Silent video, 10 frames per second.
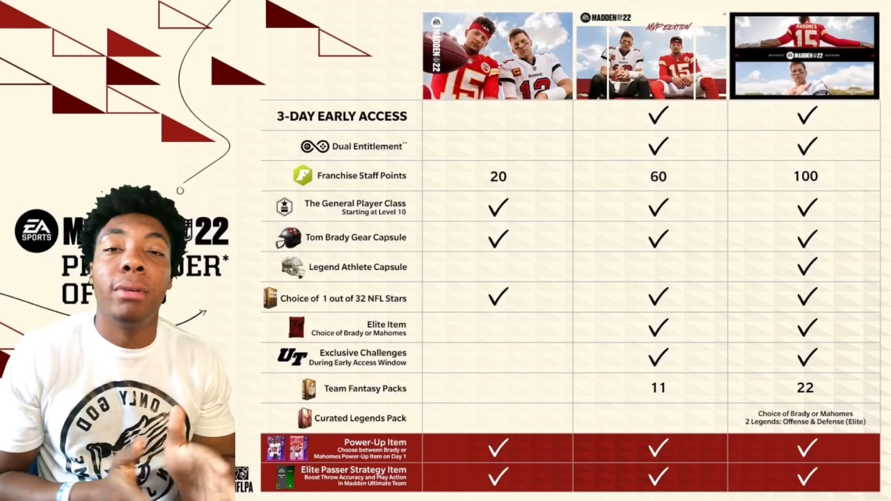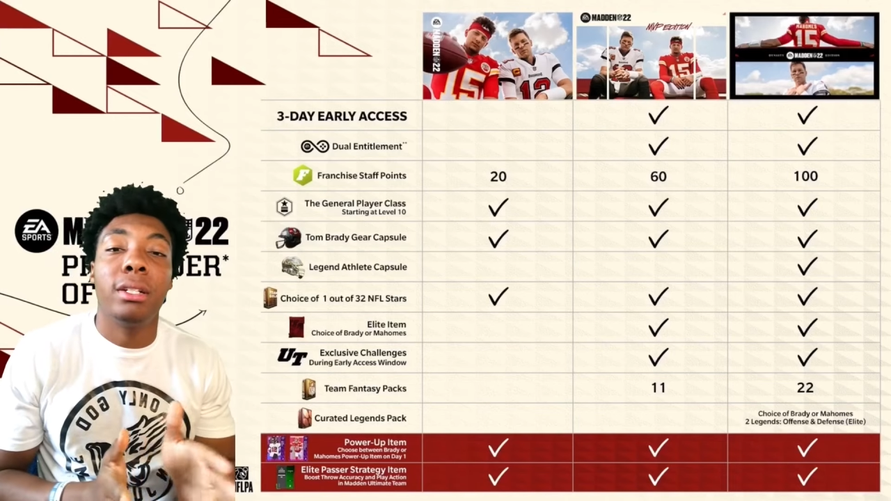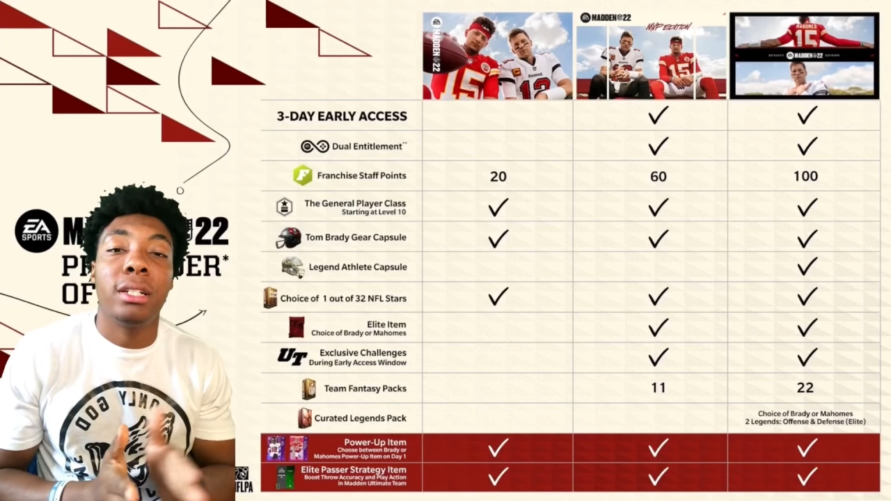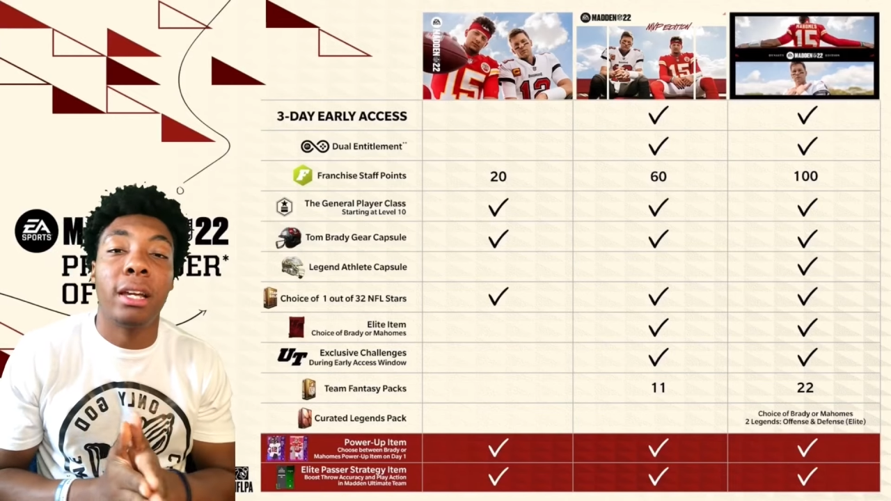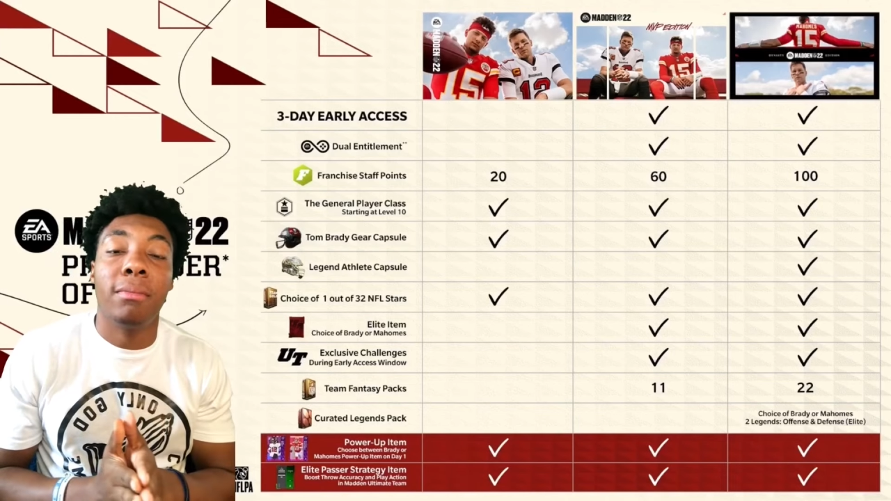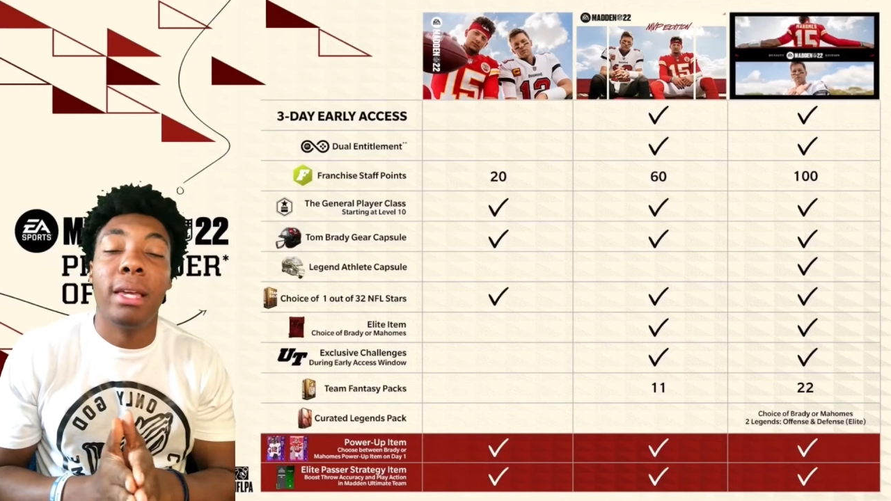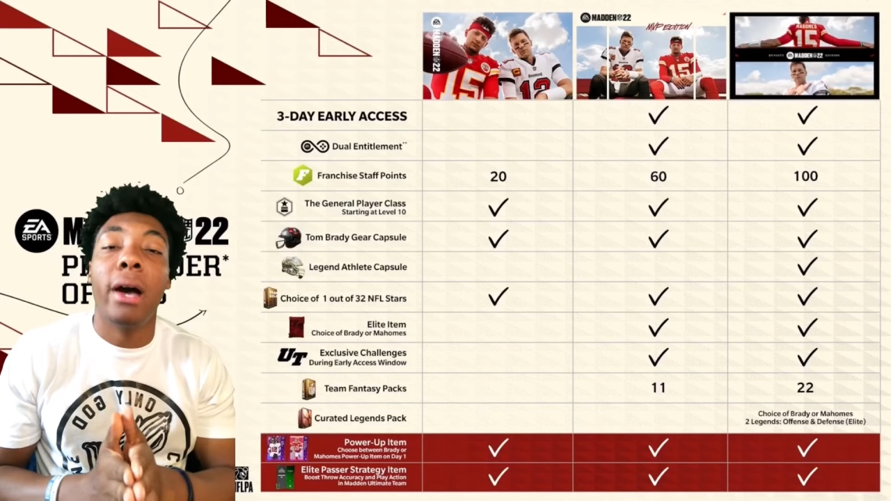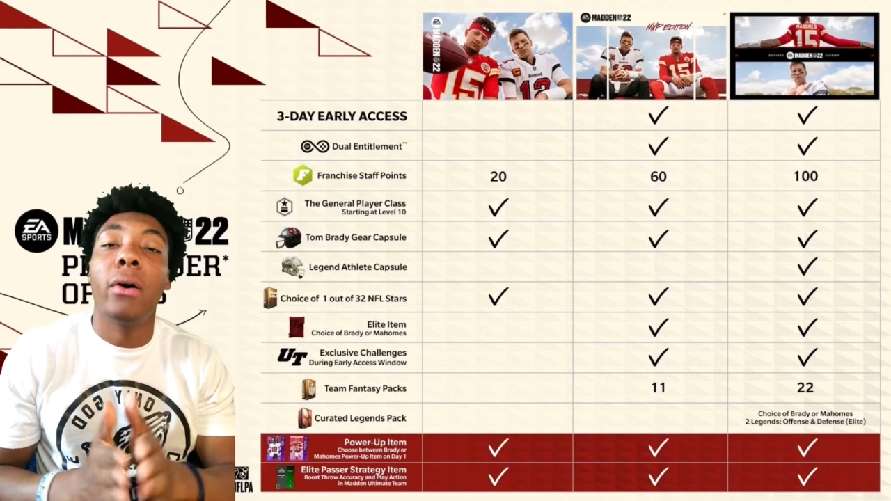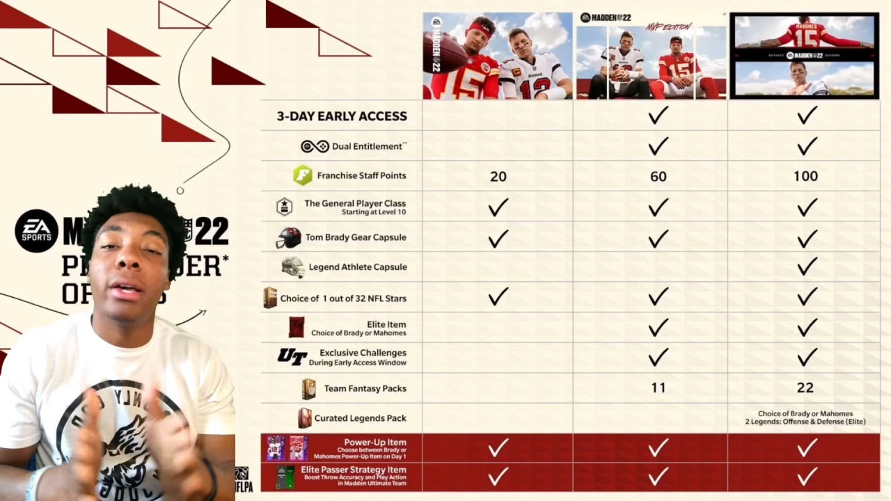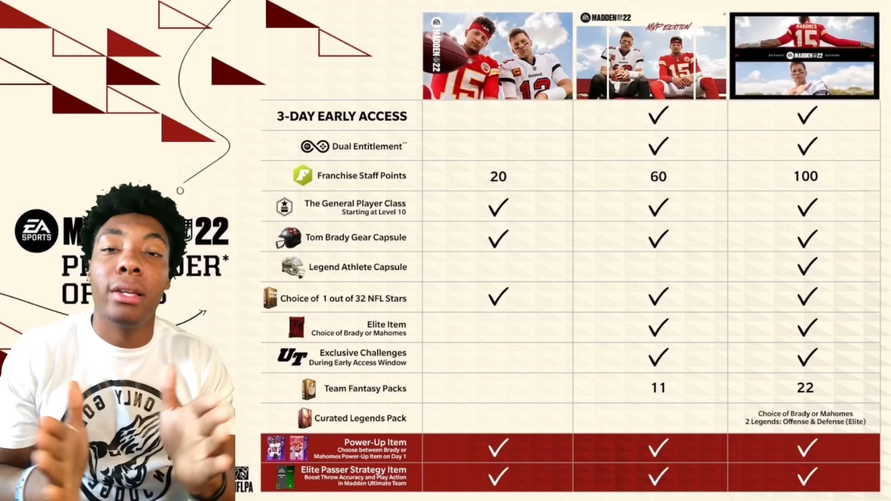but check me
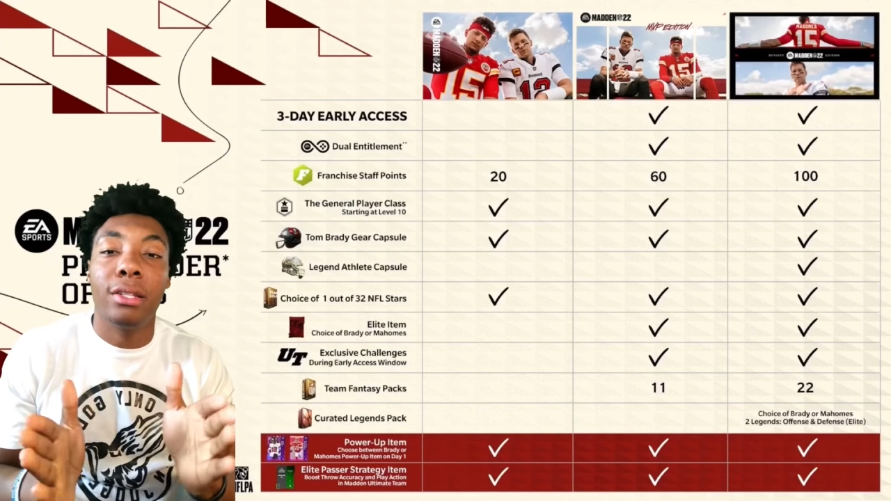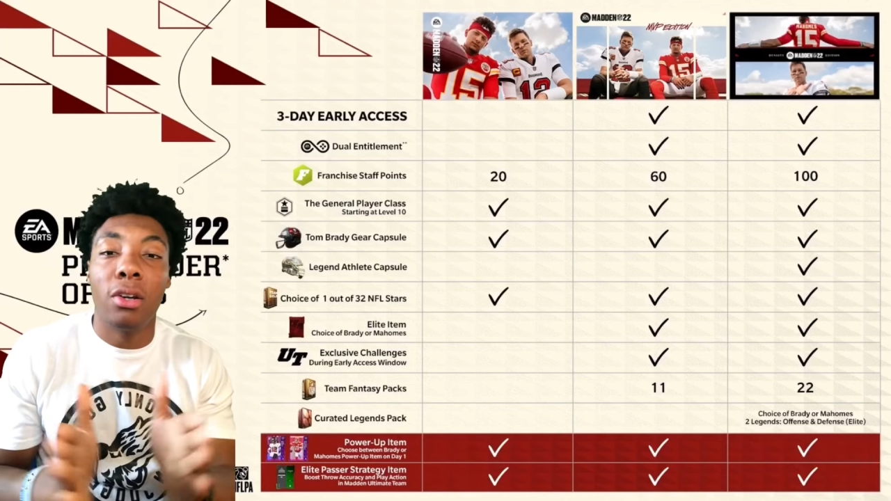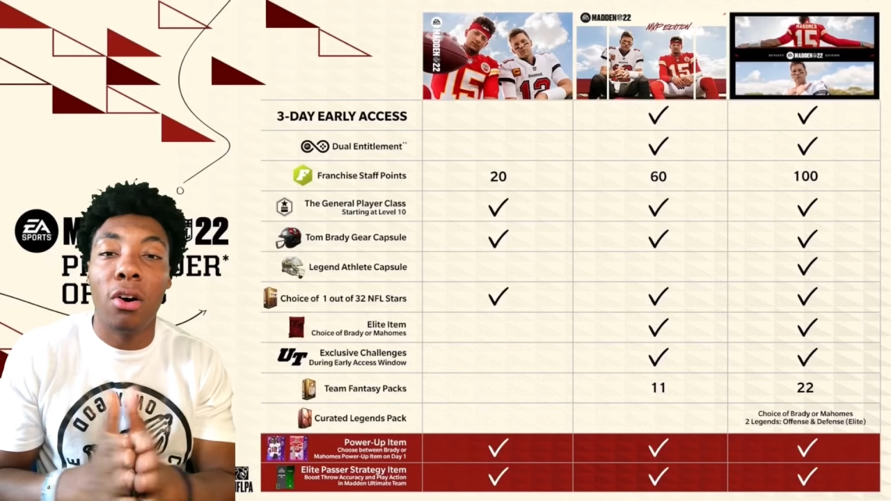out, it is